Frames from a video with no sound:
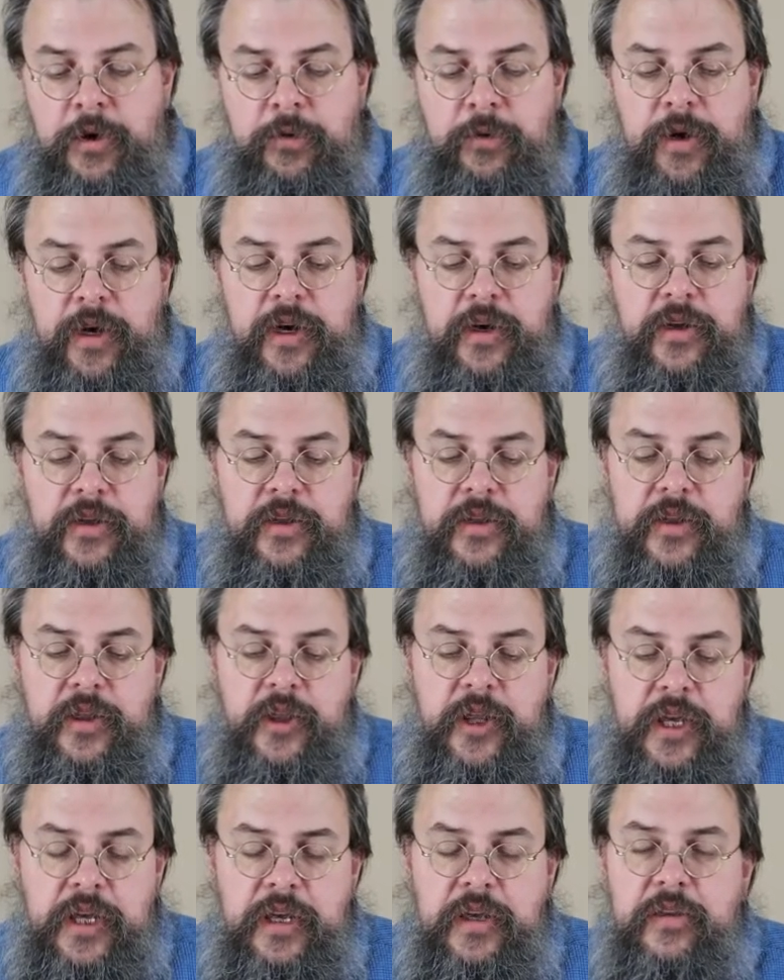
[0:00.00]
Well, the
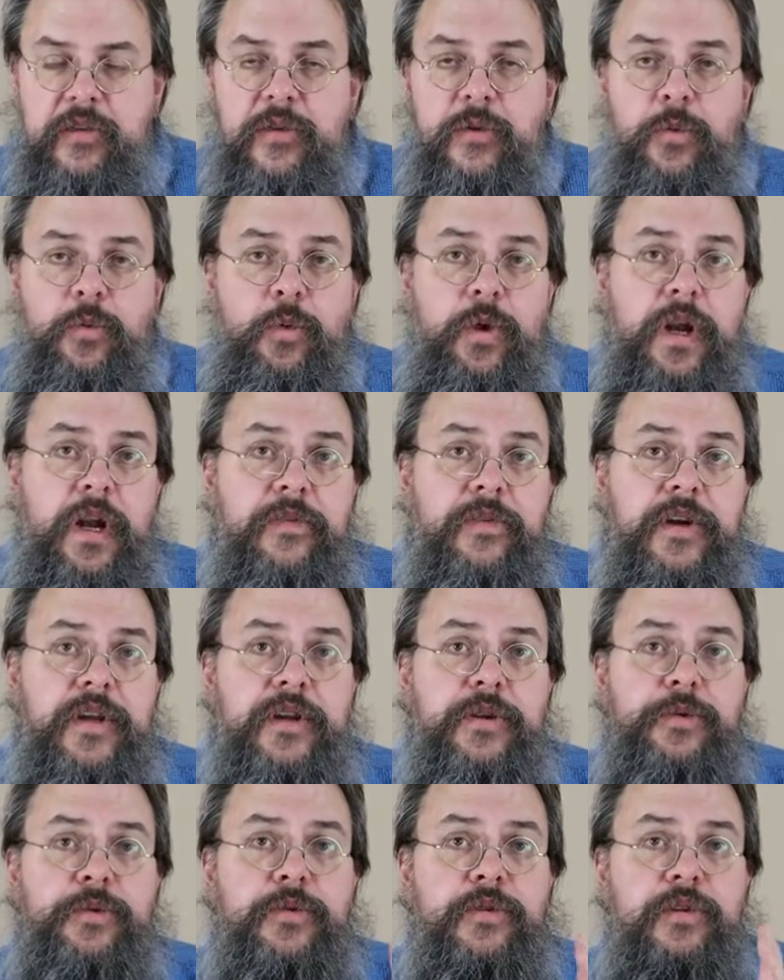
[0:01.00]
thing is, whenever
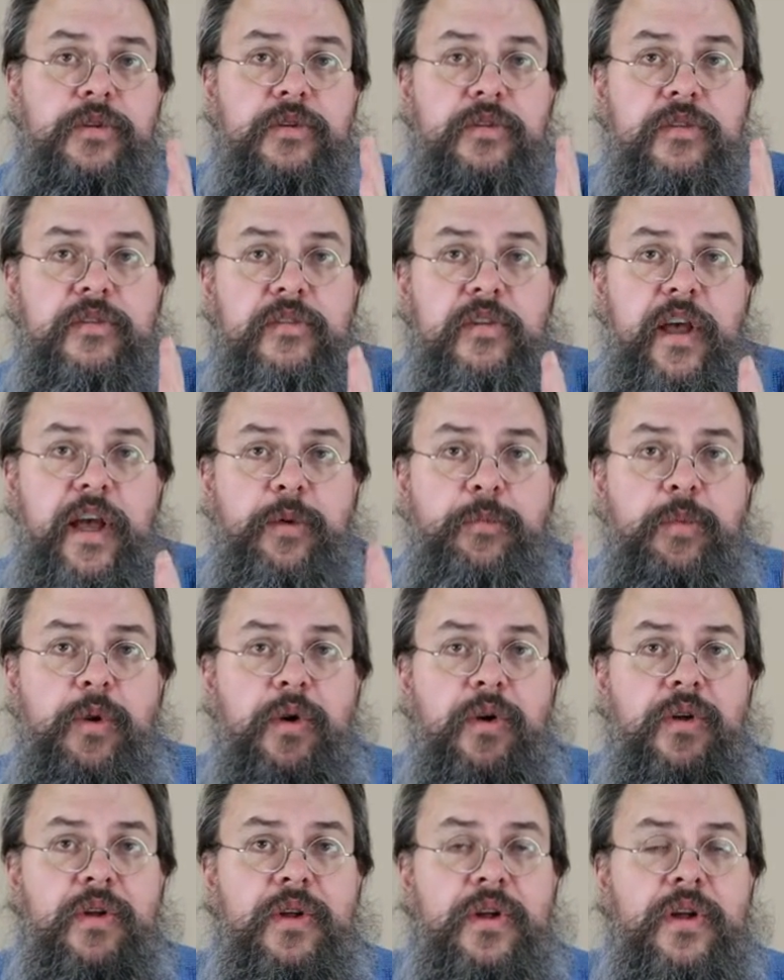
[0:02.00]
you
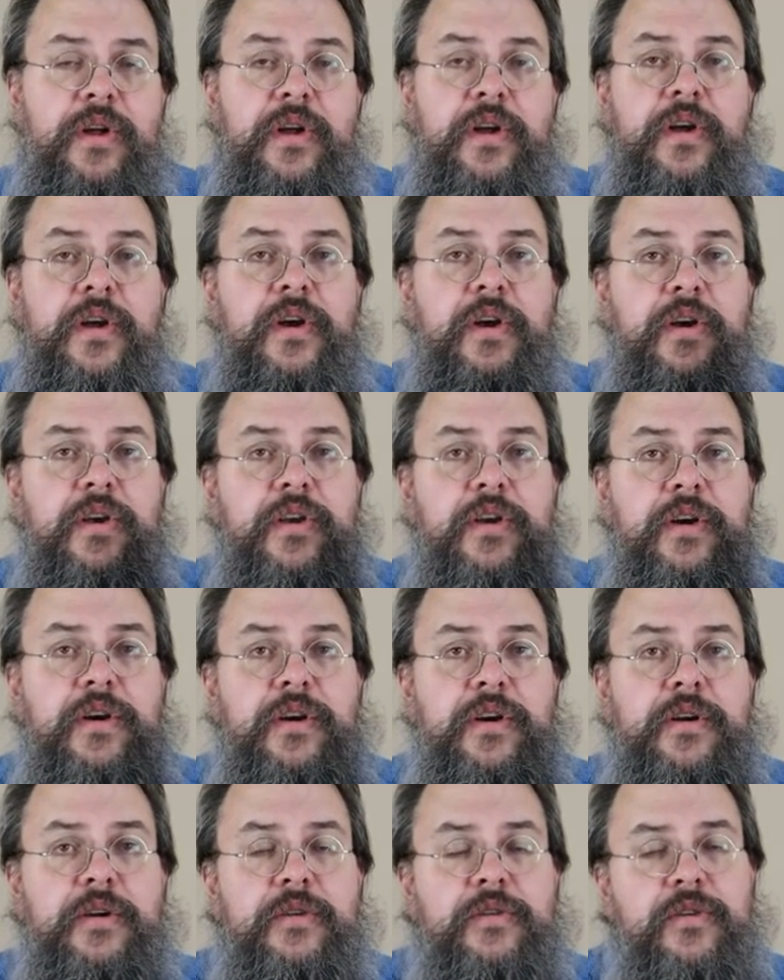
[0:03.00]
sample,
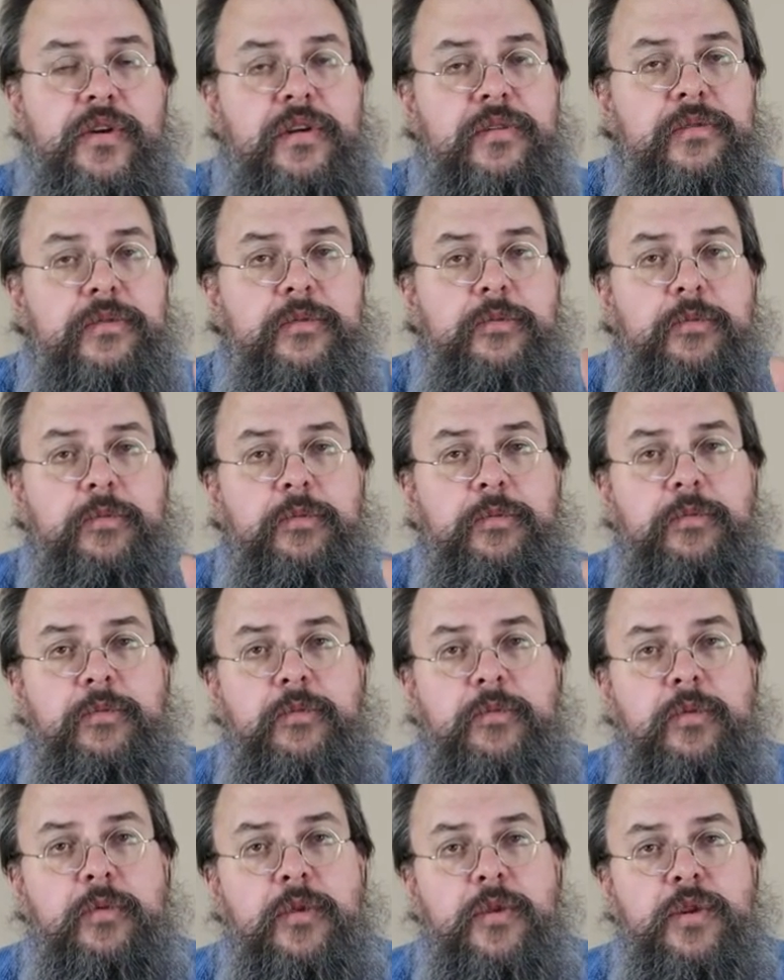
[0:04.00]
you're sort of
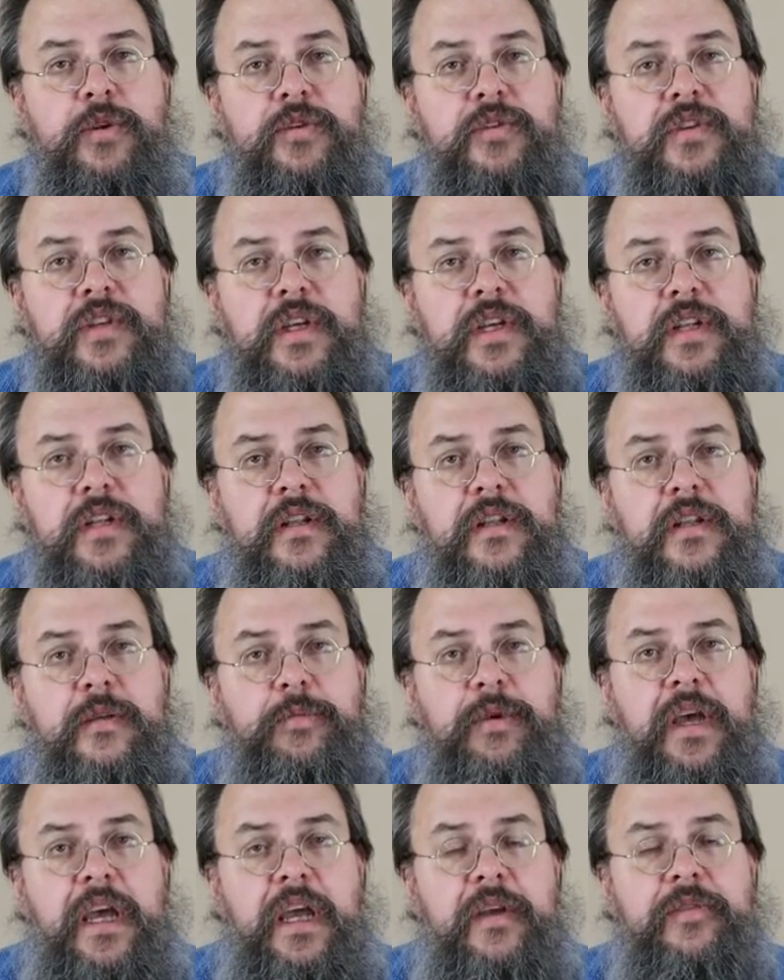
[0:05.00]
losing the
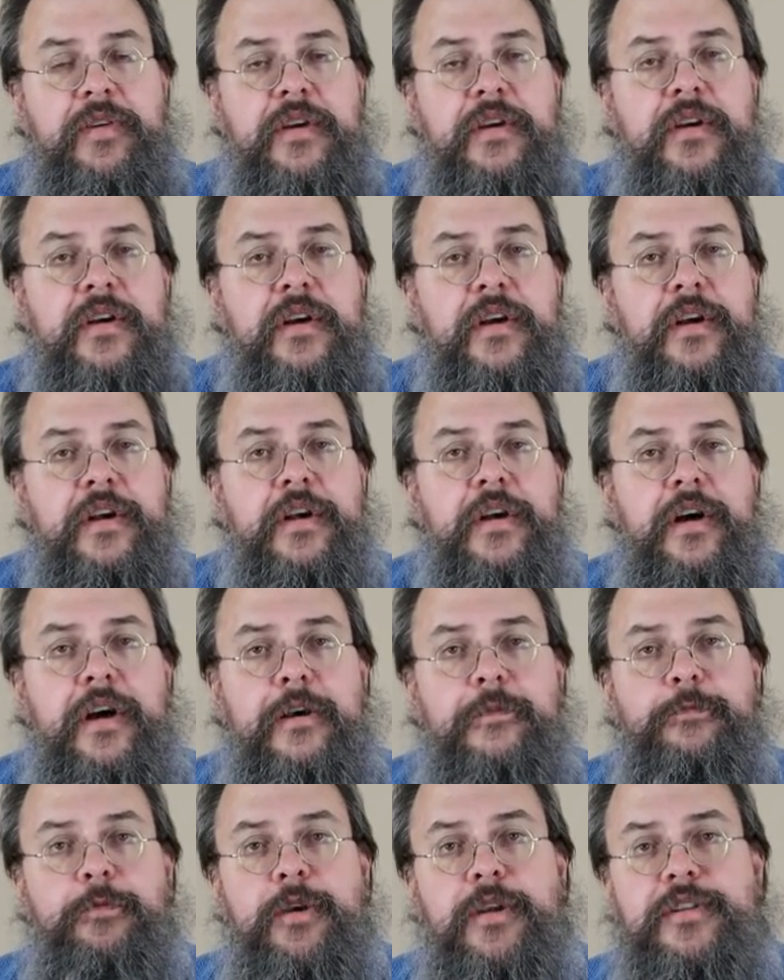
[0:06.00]
behavior
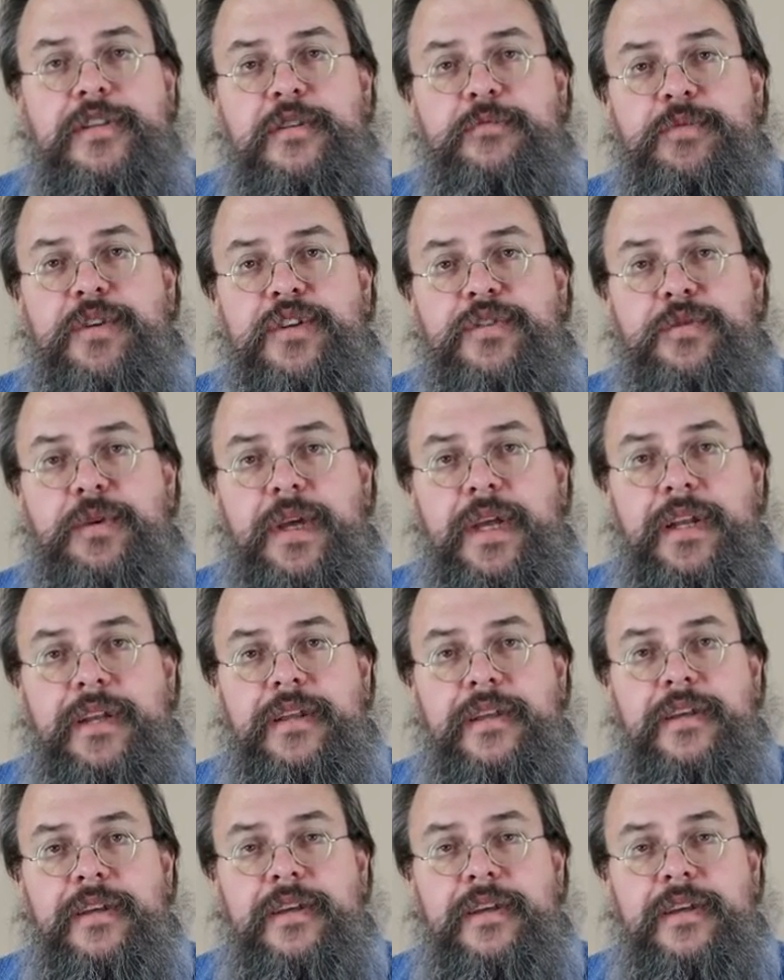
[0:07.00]
of what's in between.